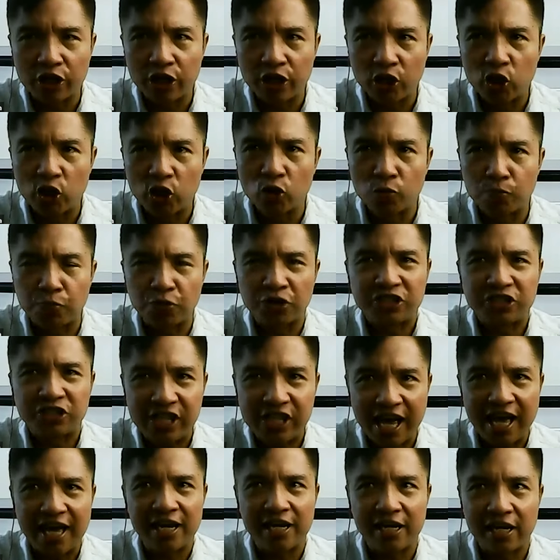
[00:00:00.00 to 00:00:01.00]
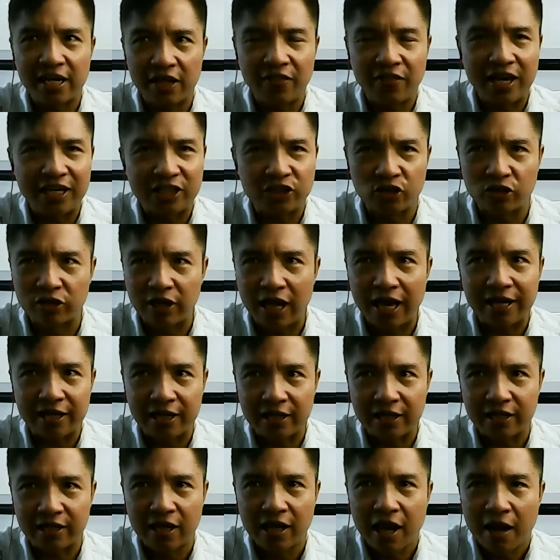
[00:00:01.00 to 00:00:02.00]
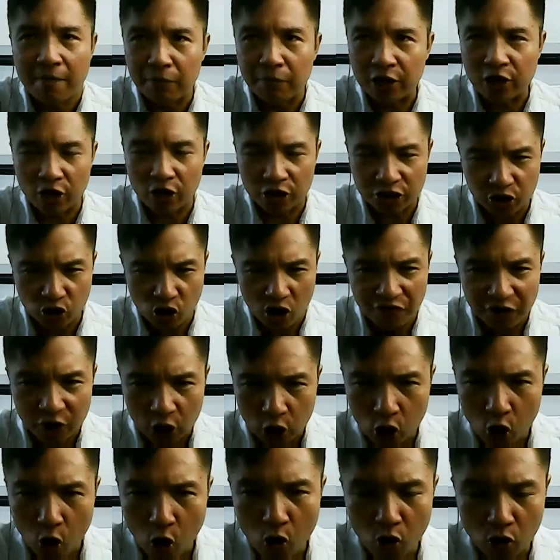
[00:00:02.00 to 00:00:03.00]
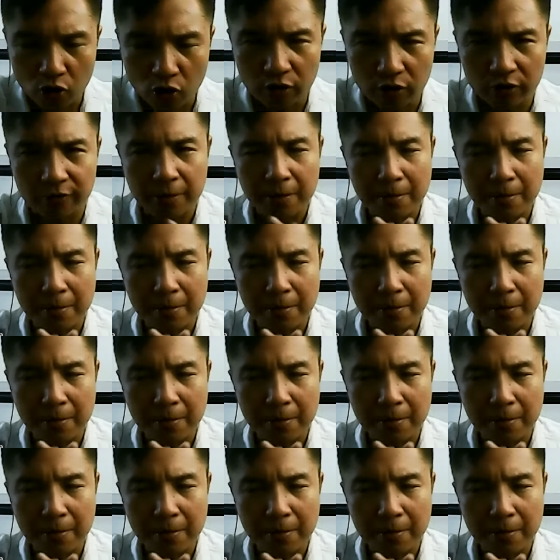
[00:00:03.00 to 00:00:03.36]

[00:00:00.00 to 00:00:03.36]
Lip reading: you pretend that you like it because you have a goal?